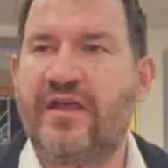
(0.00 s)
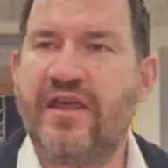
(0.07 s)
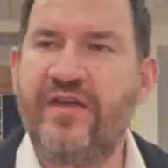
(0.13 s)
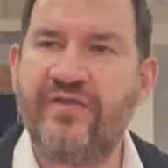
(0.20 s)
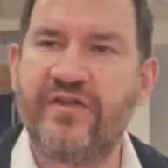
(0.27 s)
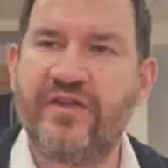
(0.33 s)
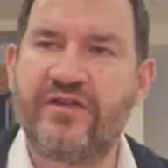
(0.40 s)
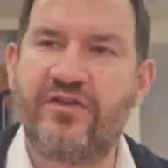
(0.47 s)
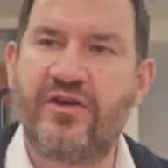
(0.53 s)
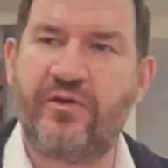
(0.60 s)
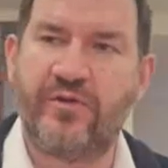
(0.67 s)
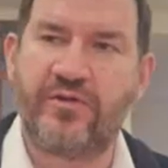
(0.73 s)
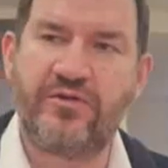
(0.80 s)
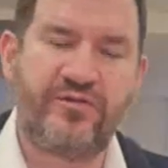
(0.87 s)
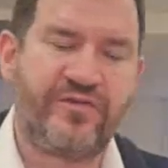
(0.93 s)
Even the
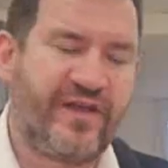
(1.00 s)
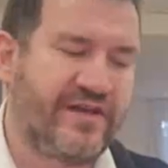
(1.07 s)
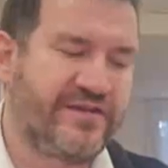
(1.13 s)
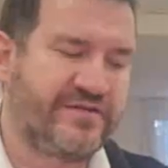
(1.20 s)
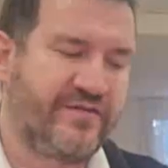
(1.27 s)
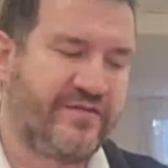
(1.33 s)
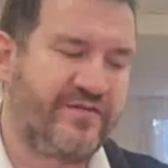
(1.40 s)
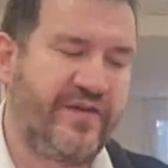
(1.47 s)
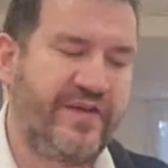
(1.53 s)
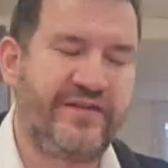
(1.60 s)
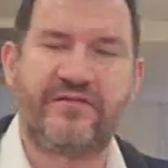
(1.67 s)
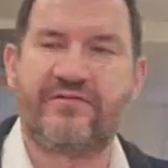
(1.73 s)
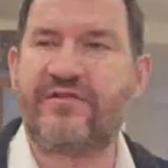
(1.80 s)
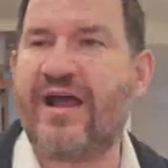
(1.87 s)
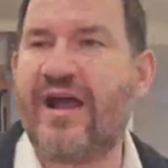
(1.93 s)
tchum, the 2,000
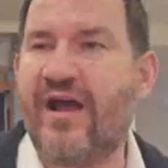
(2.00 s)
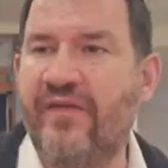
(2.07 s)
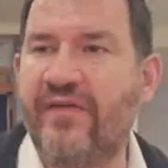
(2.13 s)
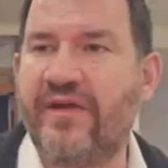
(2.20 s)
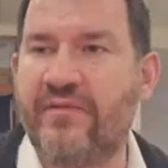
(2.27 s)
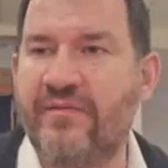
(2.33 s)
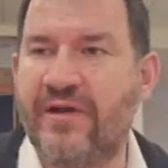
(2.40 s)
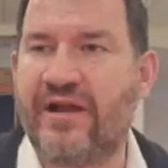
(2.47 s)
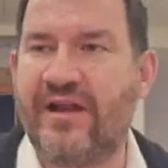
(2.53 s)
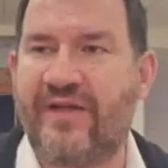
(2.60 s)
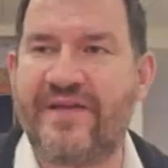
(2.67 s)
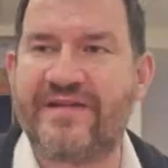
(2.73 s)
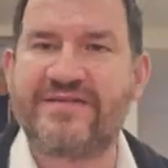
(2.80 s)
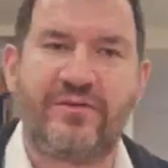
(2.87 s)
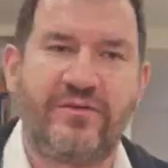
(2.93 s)
feet around the Ir
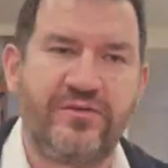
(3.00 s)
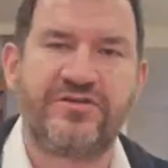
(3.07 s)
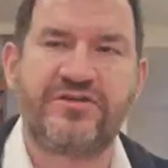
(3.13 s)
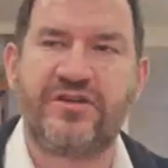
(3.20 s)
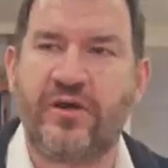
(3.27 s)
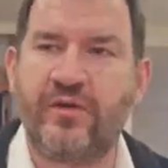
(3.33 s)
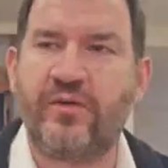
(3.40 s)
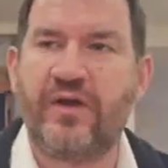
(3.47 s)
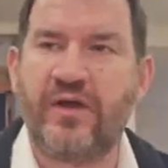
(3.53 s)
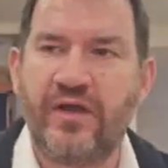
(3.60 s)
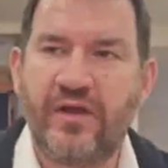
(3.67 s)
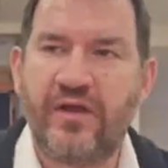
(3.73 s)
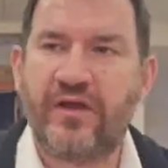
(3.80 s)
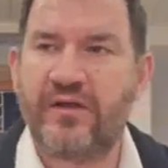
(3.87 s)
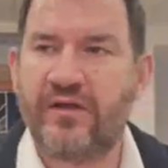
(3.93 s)
Miklat, that's also
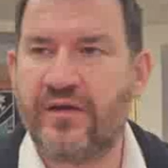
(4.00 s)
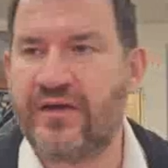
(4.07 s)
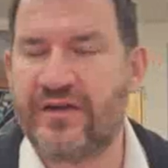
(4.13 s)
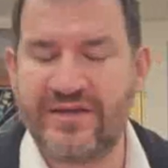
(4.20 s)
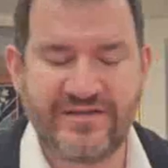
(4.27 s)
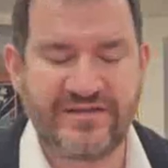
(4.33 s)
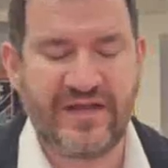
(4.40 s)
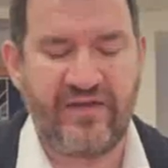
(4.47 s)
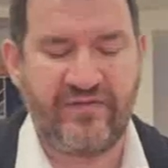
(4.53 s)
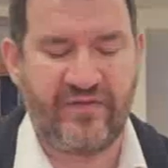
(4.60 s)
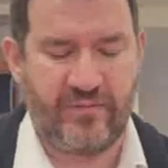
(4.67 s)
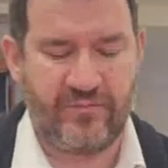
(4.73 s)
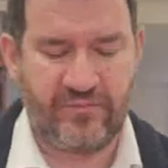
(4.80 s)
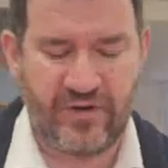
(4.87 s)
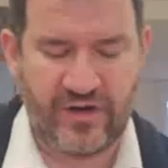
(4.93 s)
going to save
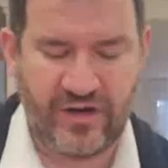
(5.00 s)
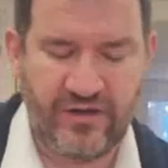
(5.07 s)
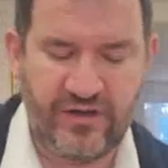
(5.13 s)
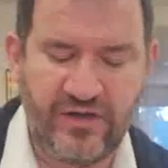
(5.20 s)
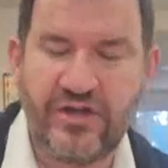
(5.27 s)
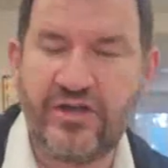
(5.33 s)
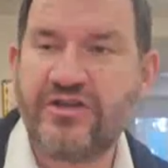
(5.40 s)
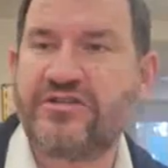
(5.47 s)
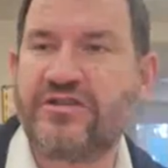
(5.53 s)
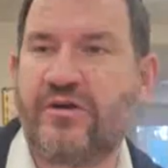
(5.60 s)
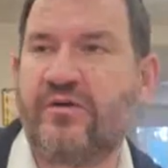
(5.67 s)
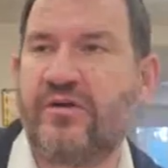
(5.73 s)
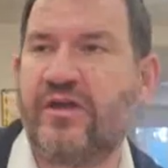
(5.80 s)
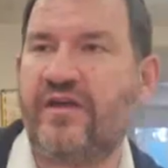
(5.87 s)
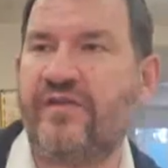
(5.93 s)
him, right?
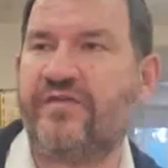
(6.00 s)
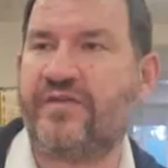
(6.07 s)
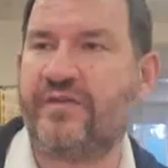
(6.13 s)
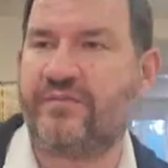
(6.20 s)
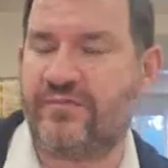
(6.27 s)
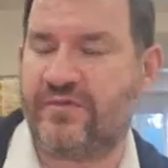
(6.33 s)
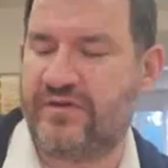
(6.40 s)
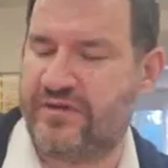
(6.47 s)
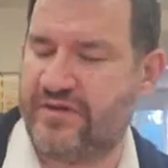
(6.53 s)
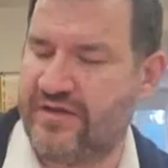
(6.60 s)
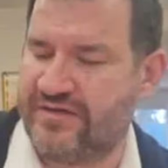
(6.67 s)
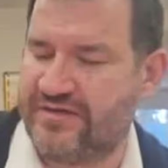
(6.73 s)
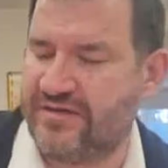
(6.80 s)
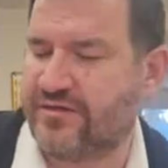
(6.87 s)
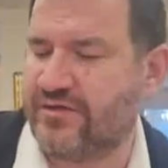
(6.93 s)
So
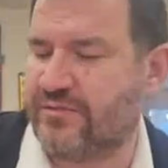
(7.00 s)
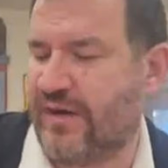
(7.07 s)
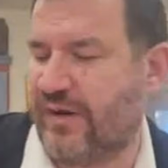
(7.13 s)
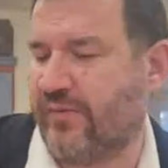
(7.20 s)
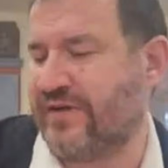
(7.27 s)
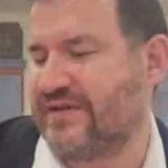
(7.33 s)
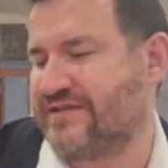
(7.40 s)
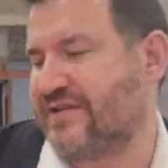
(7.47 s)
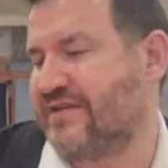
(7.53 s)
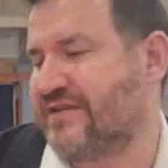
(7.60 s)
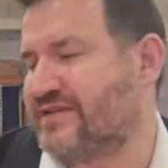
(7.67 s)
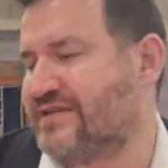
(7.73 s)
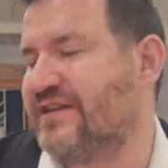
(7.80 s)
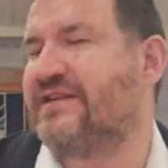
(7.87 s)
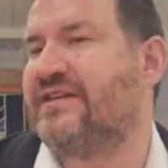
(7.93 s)
it's not talking about where it's in the
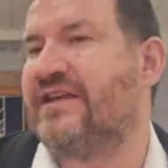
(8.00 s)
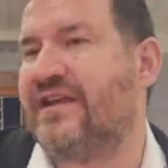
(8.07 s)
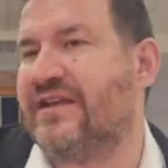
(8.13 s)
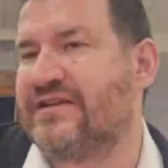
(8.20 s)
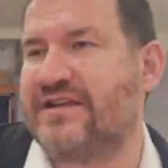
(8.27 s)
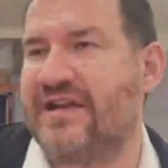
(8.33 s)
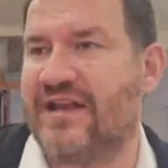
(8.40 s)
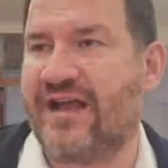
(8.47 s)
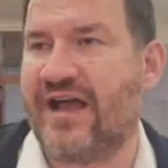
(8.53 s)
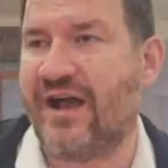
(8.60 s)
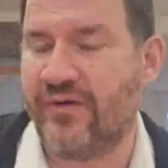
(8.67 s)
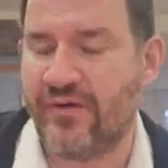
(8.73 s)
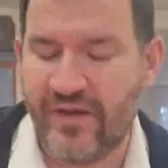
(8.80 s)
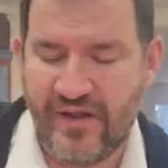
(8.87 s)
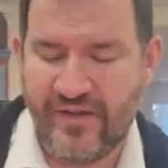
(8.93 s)
city and it's leaning
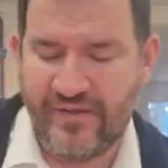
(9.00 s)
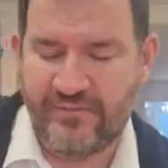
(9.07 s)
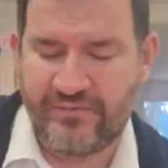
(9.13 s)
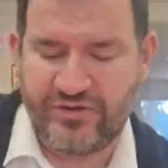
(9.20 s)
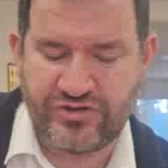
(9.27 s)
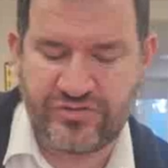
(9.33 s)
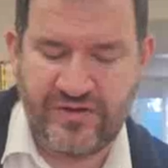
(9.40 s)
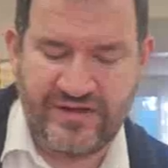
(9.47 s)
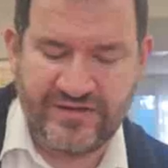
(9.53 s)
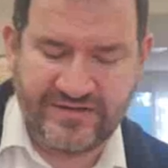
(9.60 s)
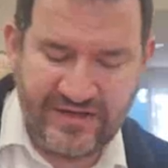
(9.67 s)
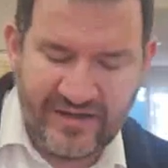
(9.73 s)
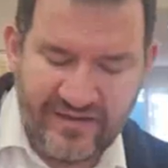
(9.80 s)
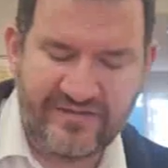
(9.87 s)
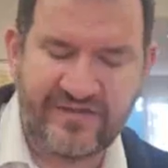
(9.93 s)
out. The tree is
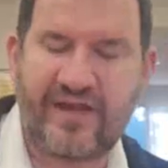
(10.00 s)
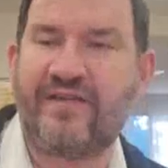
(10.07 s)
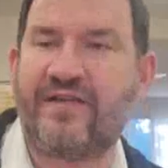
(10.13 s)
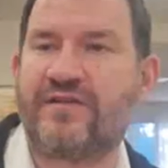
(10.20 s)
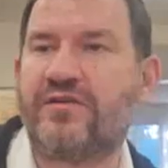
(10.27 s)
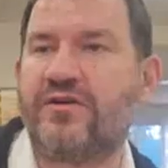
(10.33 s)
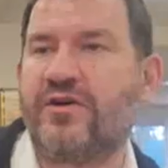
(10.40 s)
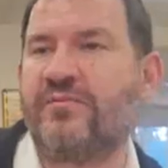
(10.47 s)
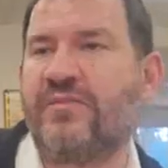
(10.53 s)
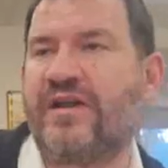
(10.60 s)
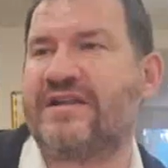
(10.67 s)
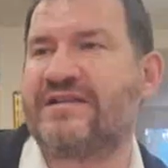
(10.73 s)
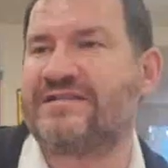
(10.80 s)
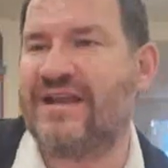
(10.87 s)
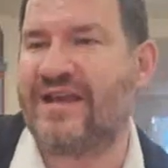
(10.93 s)
inside the tchum
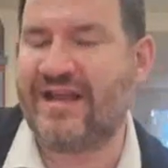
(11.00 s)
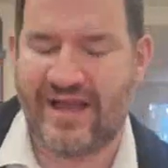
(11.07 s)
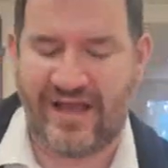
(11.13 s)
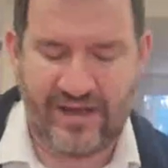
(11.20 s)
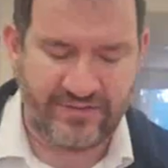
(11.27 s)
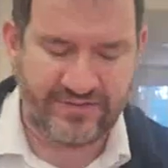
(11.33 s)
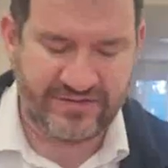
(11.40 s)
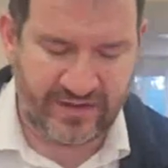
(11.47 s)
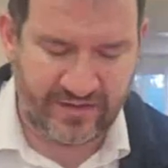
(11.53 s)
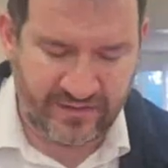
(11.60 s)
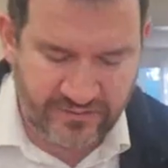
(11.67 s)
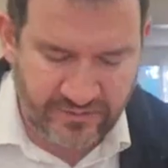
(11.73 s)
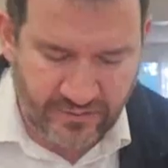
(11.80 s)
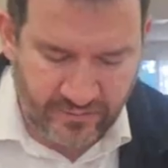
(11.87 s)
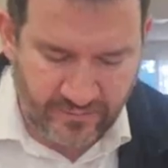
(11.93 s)
and it's leaning outside the
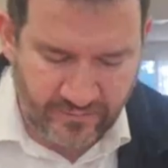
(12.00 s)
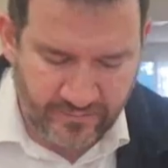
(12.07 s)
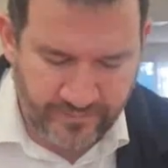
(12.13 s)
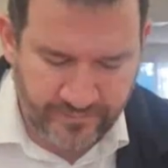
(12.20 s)
tchum.